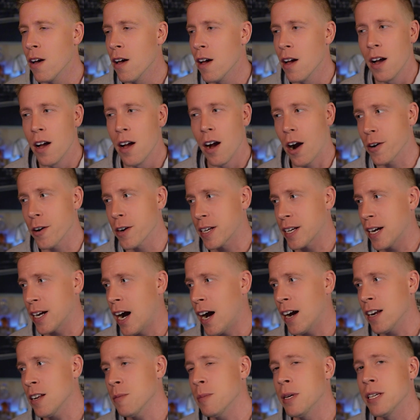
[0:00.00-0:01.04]
Our
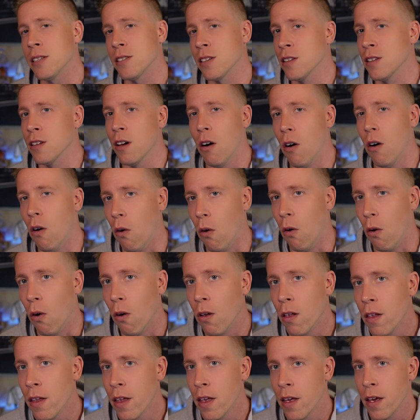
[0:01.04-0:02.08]
economy's in the
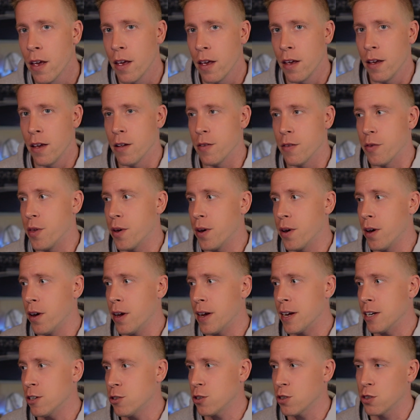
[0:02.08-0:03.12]
hole. The
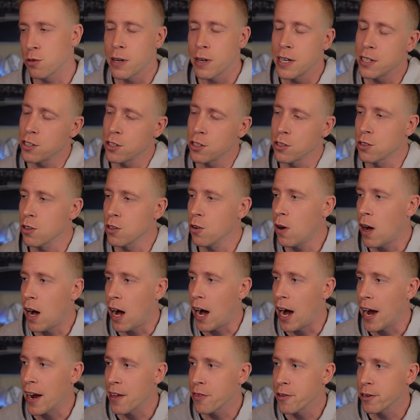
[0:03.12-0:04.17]
interest rates are so
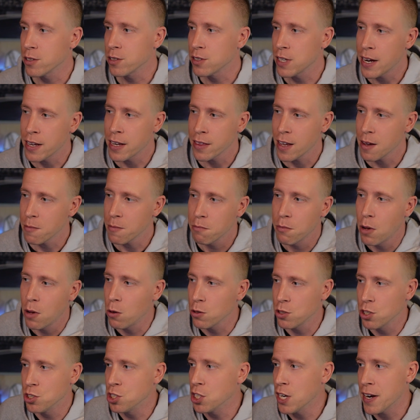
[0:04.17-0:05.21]
high. They're saying that
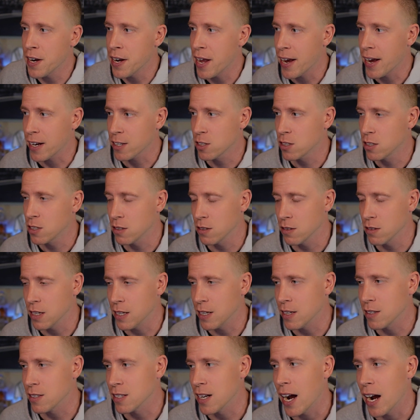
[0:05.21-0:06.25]
most Gen X
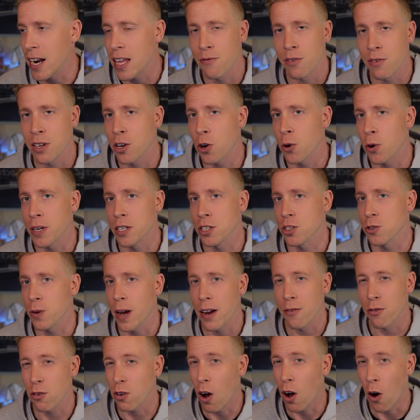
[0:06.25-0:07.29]
is not even going to
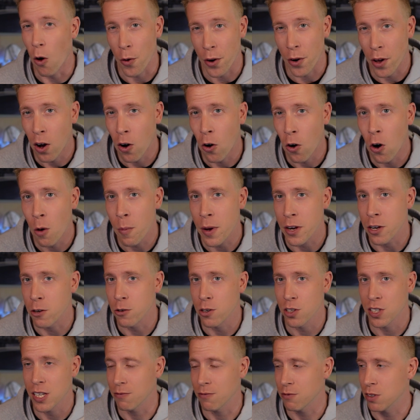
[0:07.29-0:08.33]
ever own a home, and you
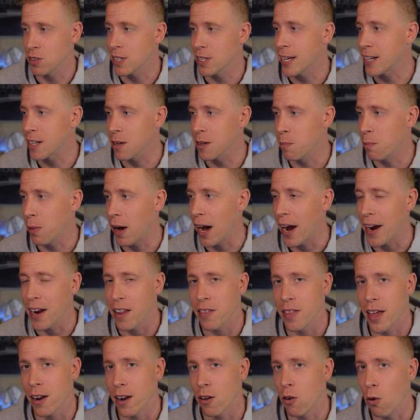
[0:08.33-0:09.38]
just have to say goodbye to
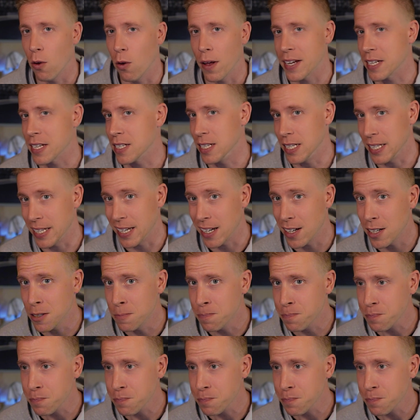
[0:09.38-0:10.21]
that whole idea.